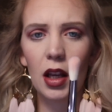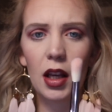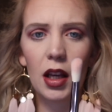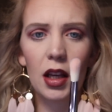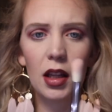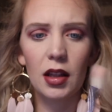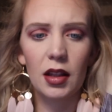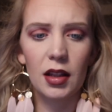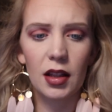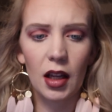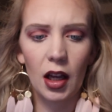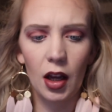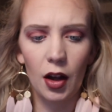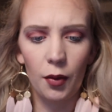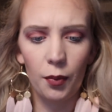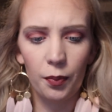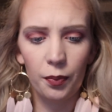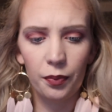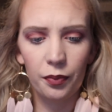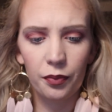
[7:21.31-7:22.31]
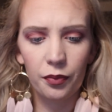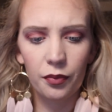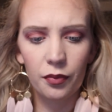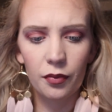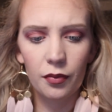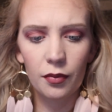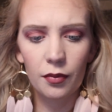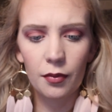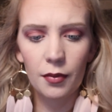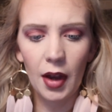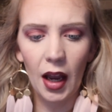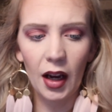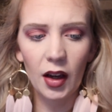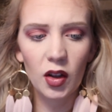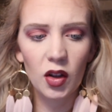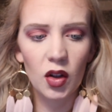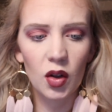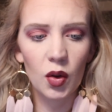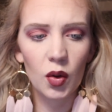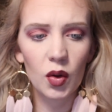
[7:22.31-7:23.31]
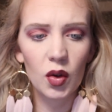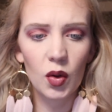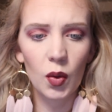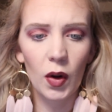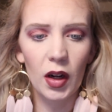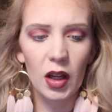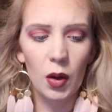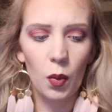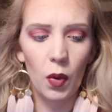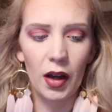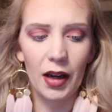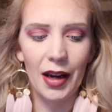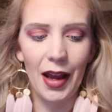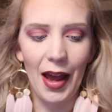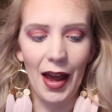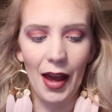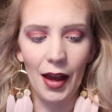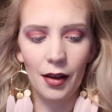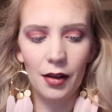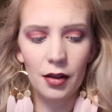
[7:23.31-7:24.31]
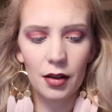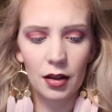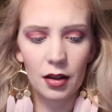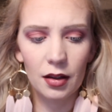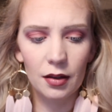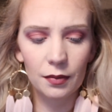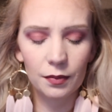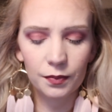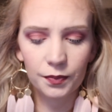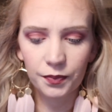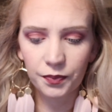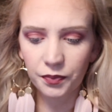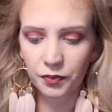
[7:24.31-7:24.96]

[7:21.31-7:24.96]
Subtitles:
It's MAC 221S.